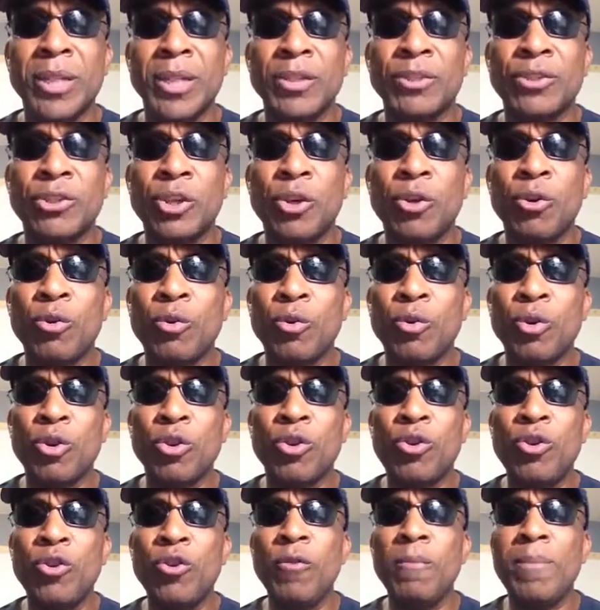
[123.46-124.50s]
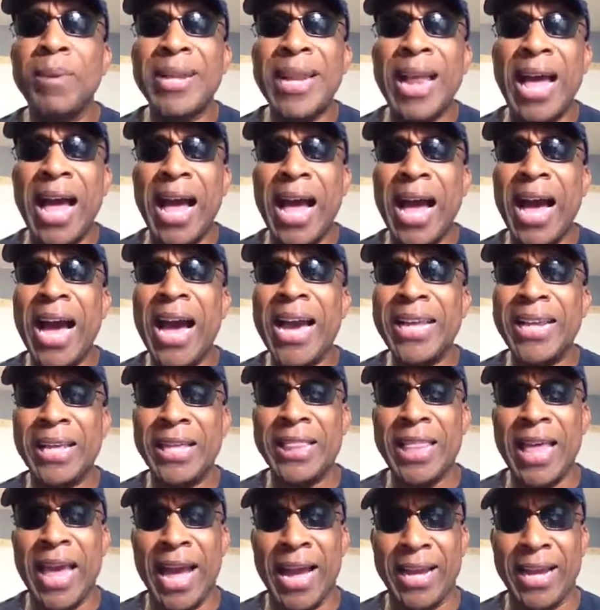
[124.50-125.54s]
so you've been
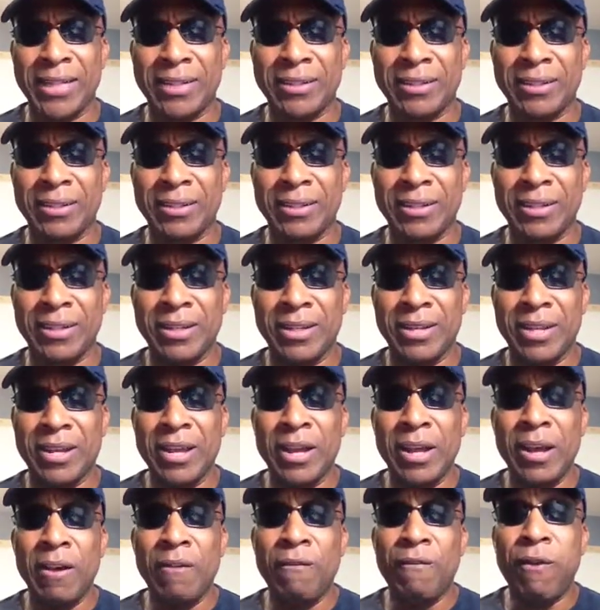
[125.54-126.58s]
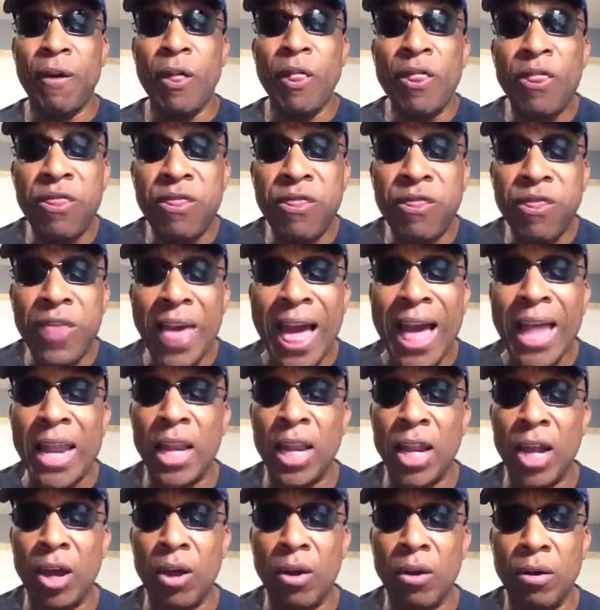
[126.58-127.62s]
hiding that for that
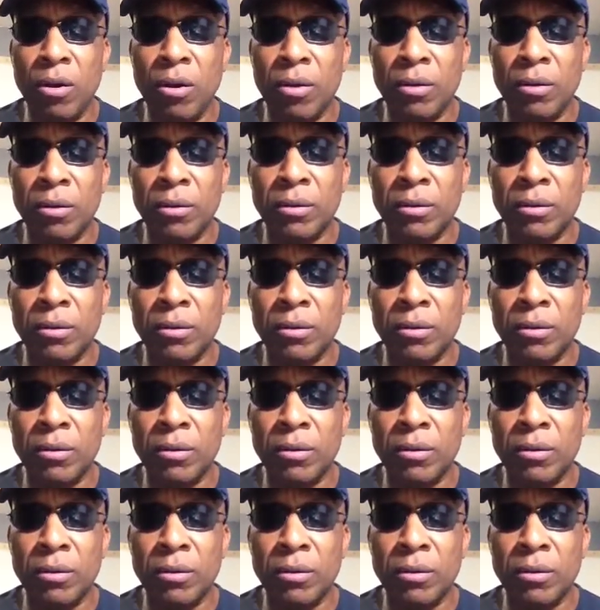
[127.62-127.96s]
long,